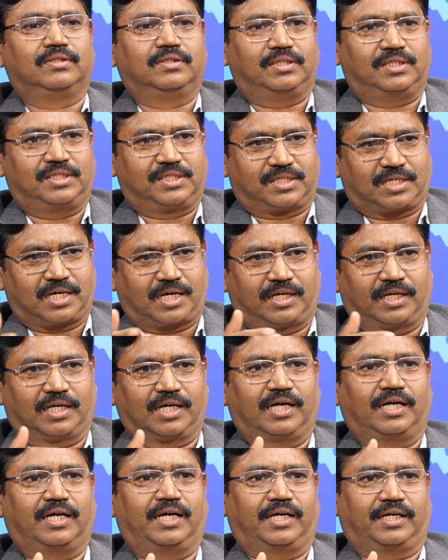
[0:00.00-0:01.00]

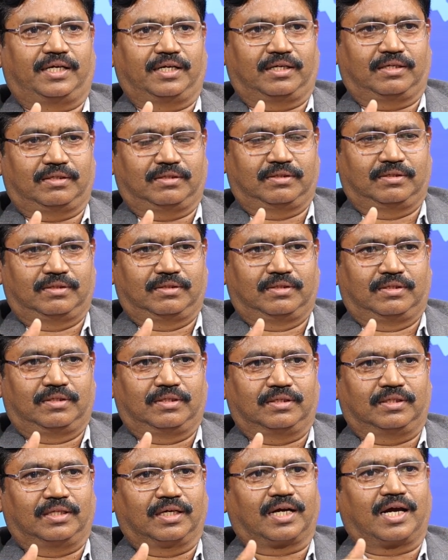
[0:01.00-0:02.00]
historical data.
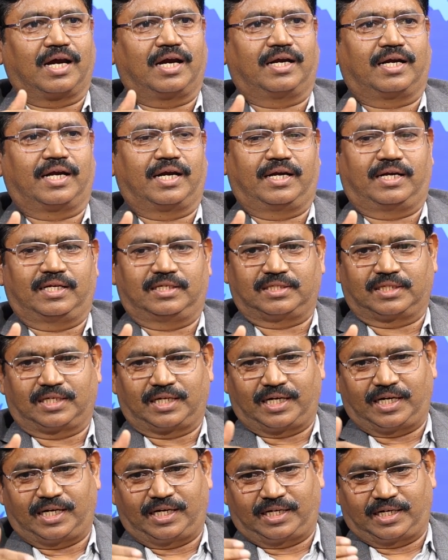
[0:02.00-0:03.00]
The content is
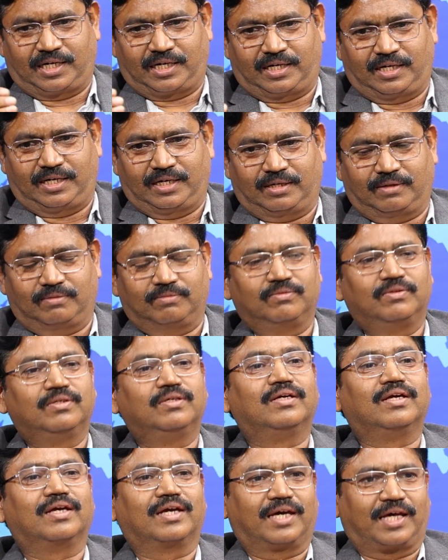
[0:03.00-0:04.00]
created
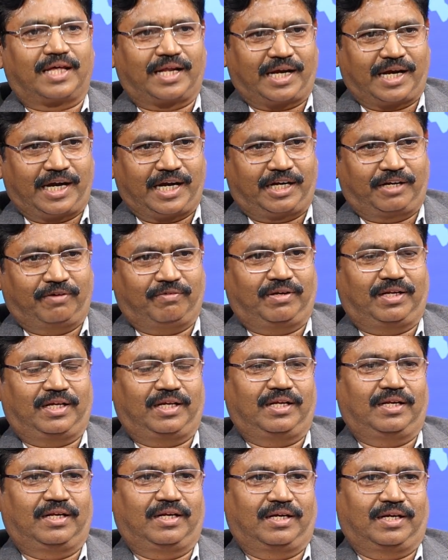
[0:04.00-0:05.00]

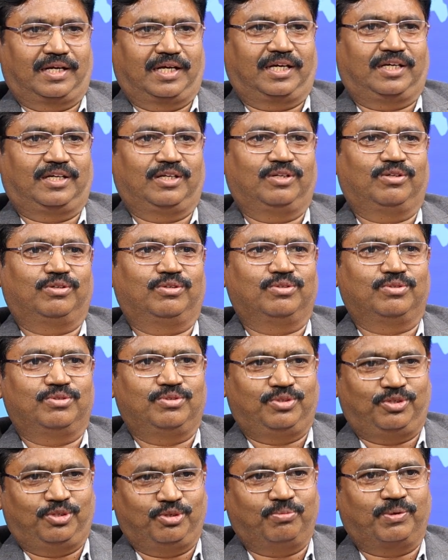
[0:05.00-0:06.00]
creatively, like
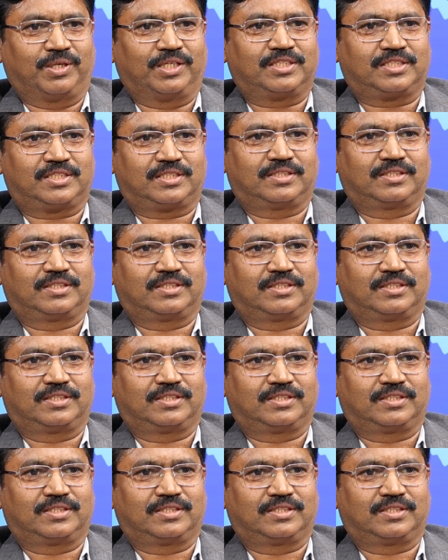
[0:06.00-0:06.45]
humans.